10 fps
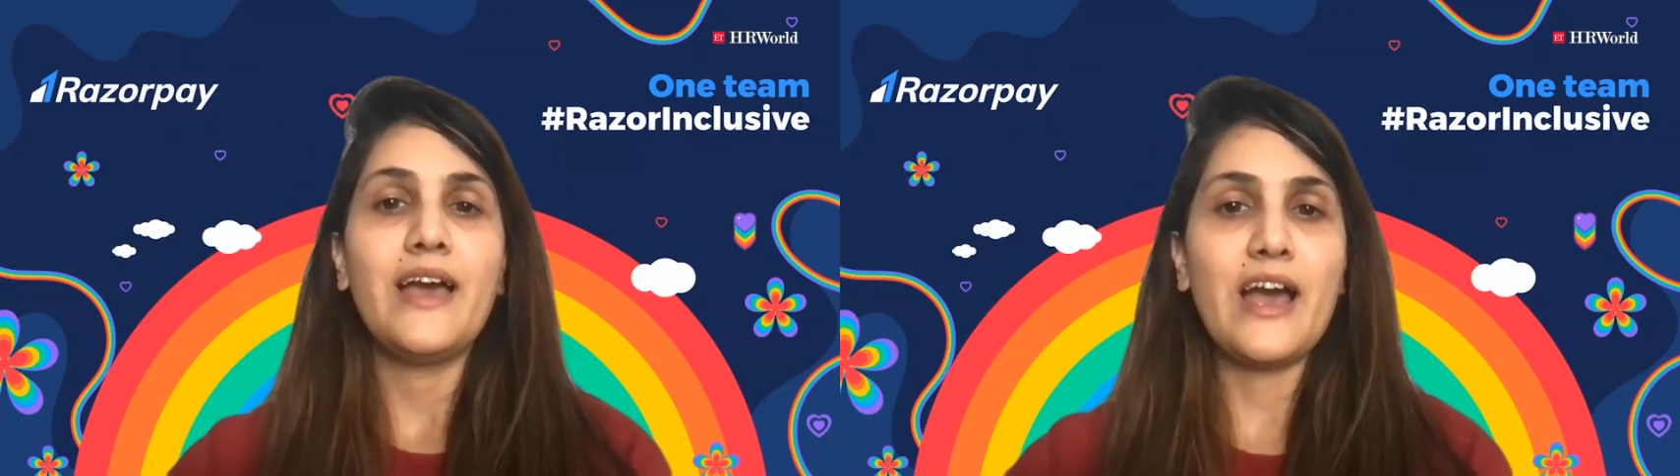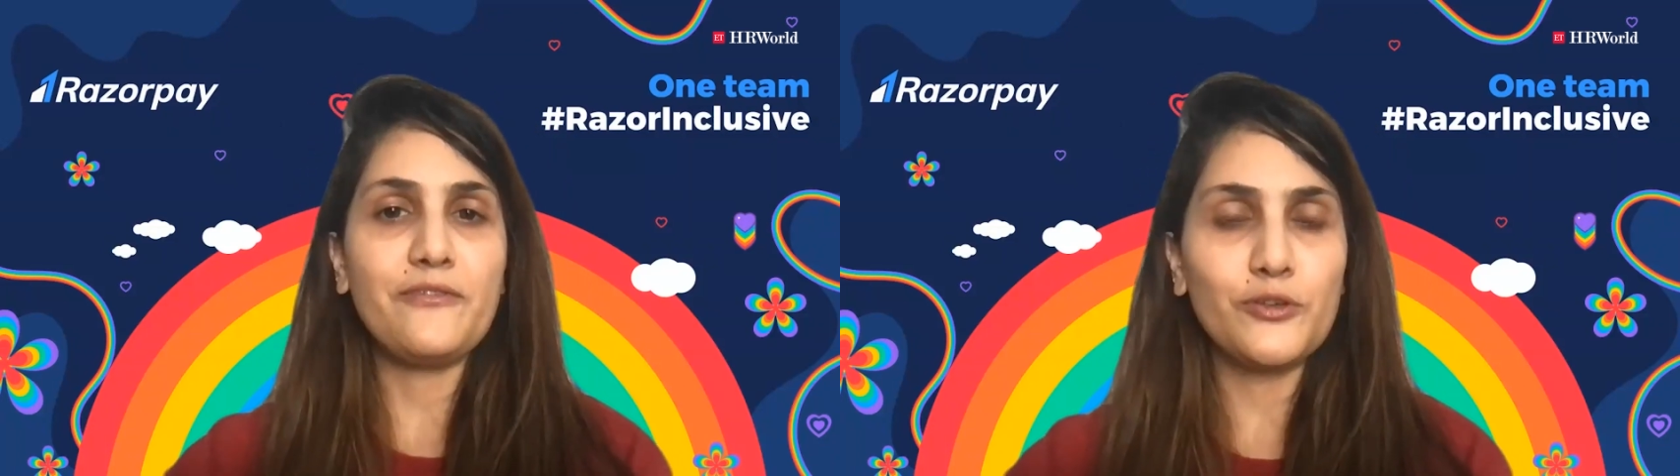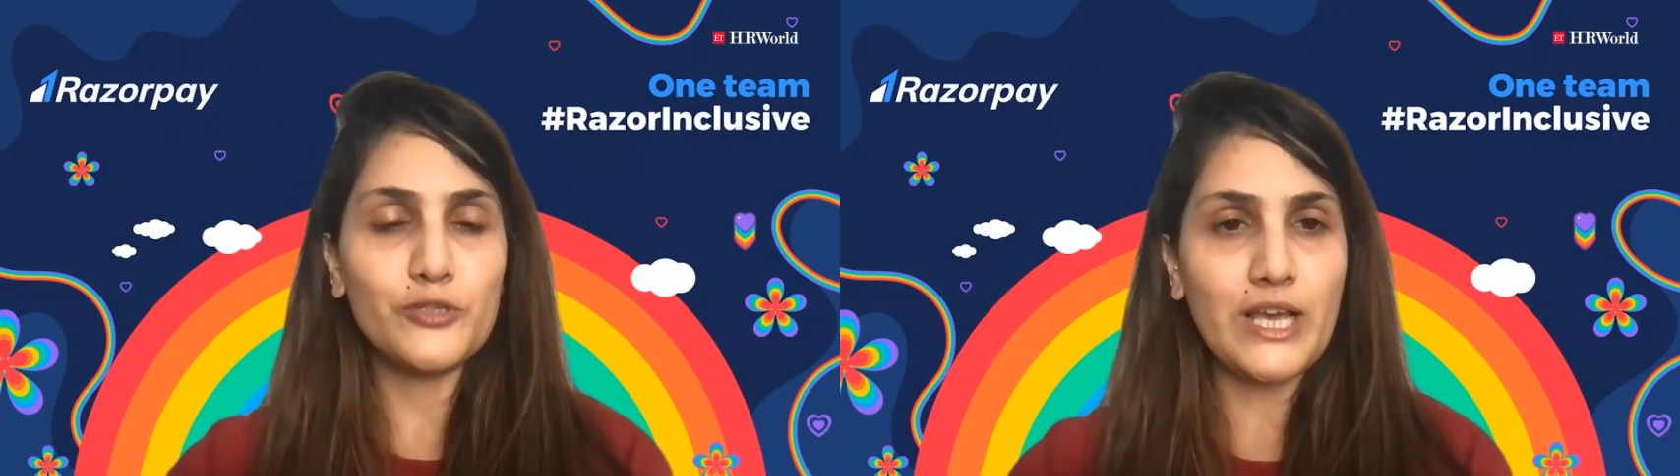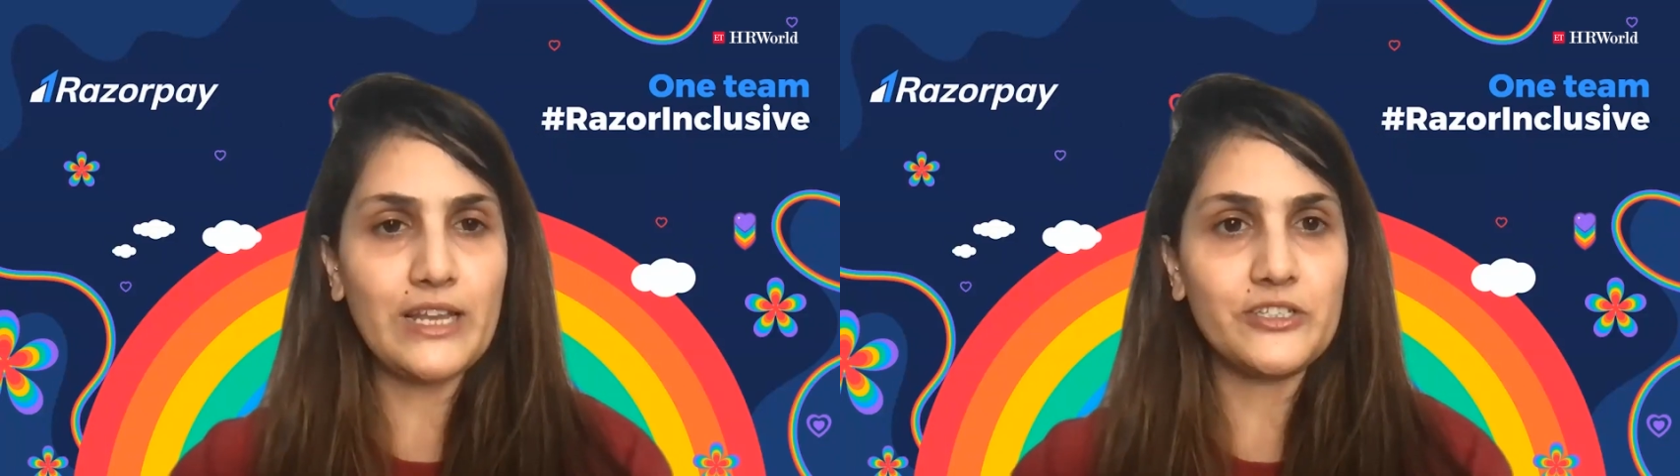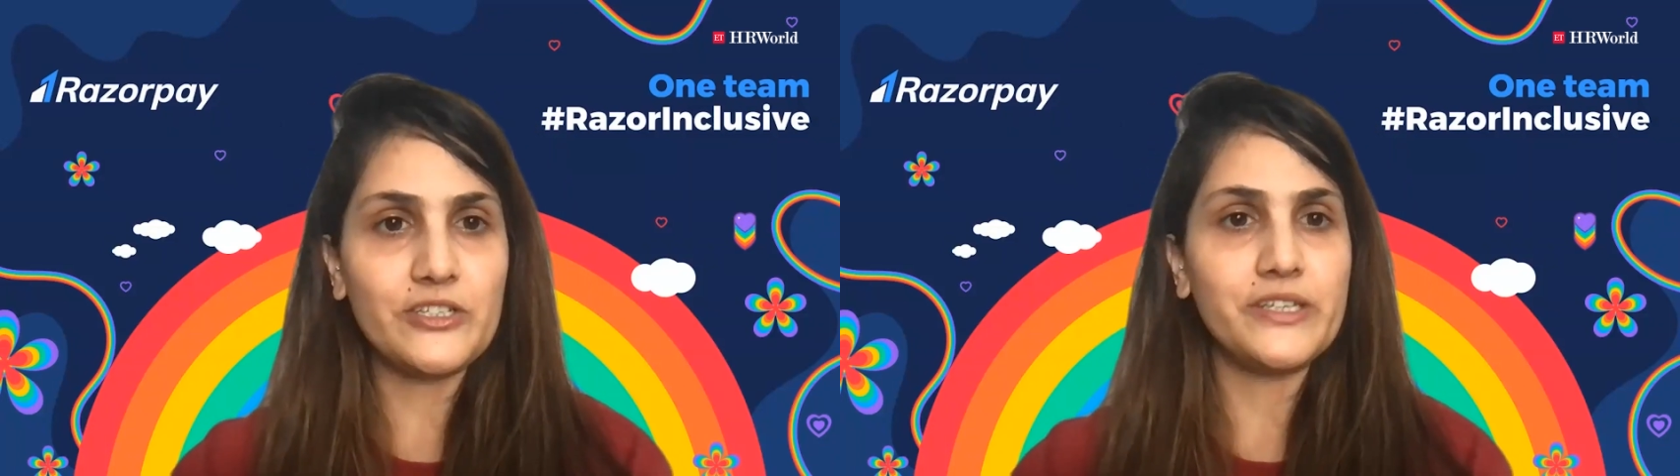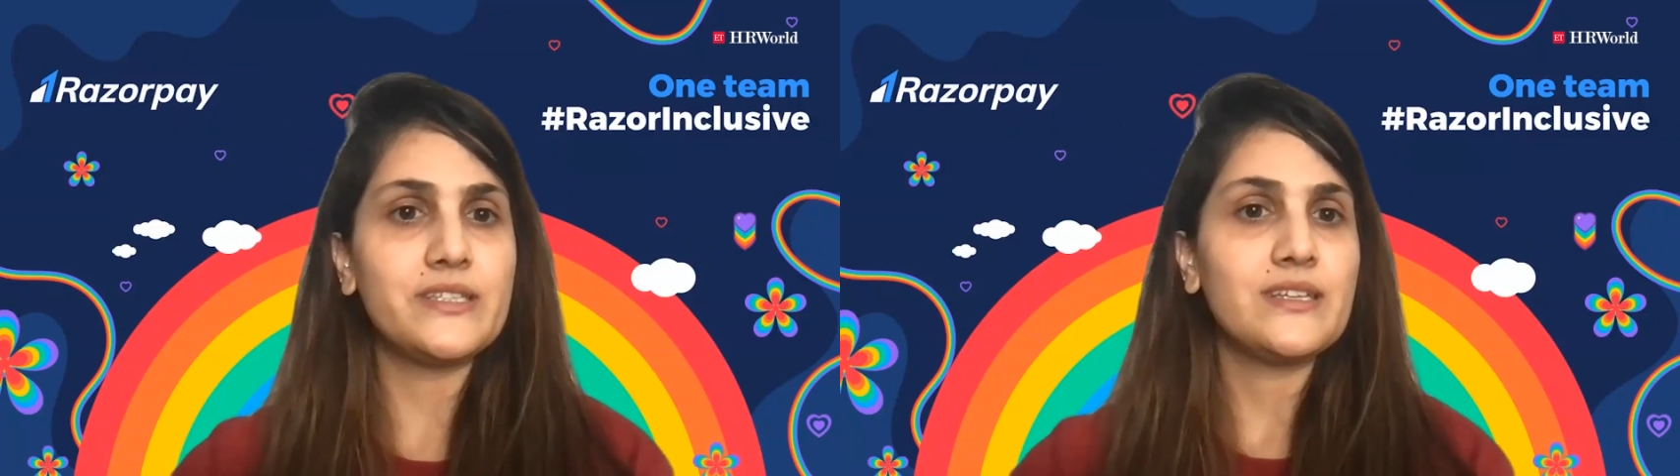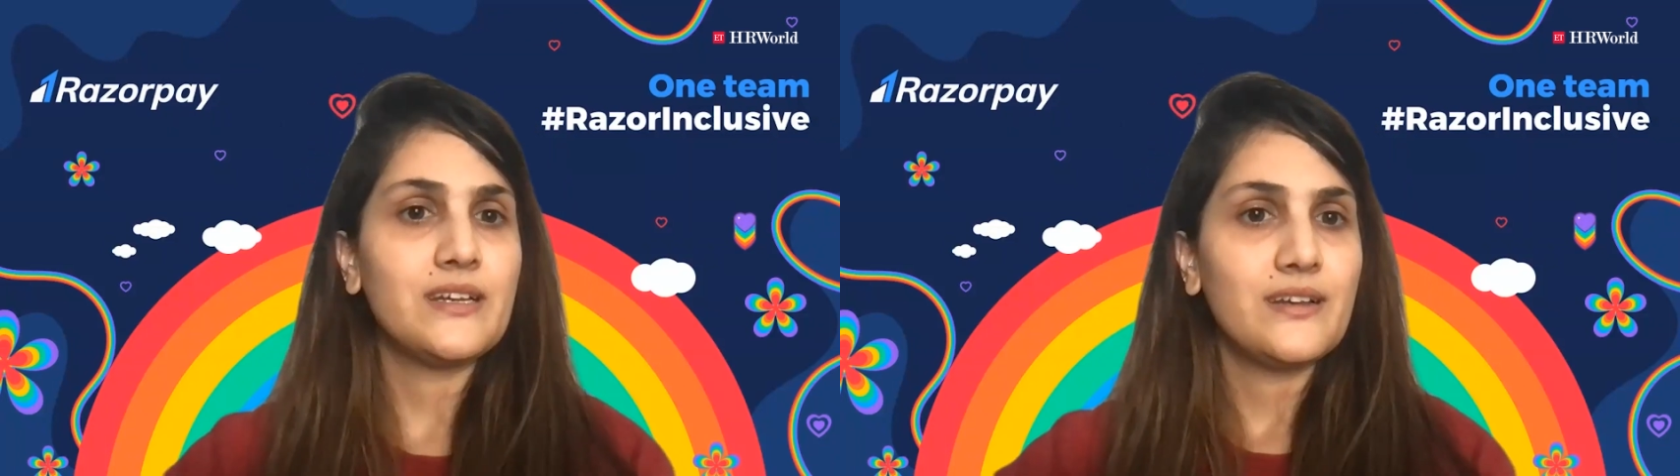have new challenges,